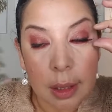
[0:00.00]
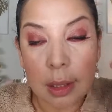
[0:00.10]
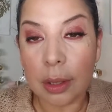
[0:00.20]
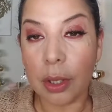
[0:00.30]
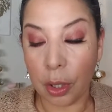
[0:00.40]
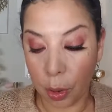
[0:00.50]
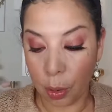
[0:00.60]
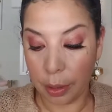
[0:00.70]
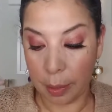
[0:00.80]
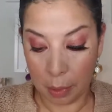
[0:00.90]
of
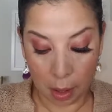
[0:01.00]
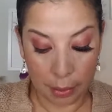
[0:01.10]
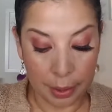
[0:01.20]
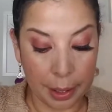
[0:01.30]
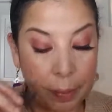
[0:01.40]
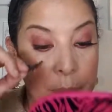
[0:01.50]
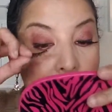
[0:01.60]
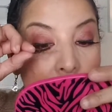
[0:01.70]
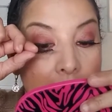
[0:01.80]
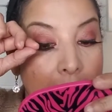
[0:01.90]
secure them on there.
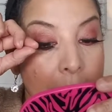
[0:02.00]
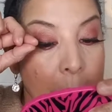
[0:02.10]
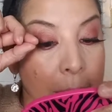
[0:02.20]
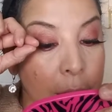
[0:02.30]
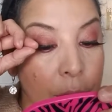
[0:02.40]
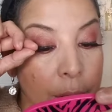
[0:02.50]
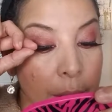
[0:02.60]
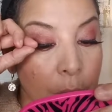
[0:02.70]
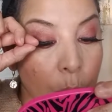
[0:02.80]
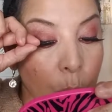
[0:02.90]
And make sure
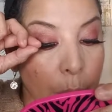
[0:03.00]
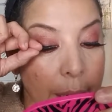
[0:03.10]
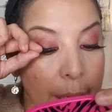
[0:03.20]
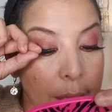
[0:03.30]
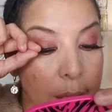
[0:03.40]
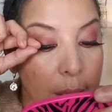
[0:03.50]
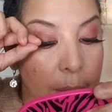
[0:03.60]
that you wait